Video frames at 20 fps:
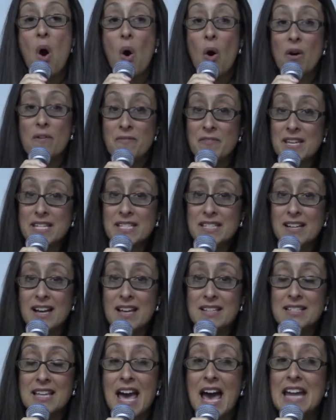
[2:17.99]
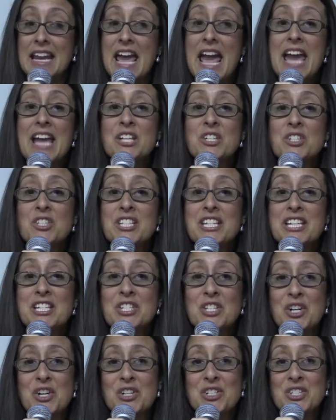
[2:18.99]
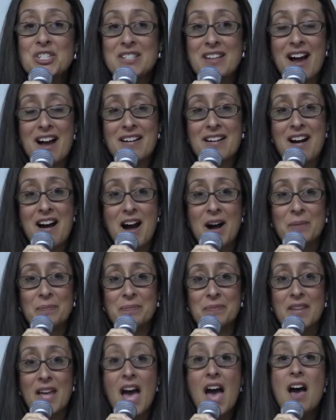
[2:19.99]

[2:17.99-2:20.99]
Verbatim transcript: or visit us at htchurch.com.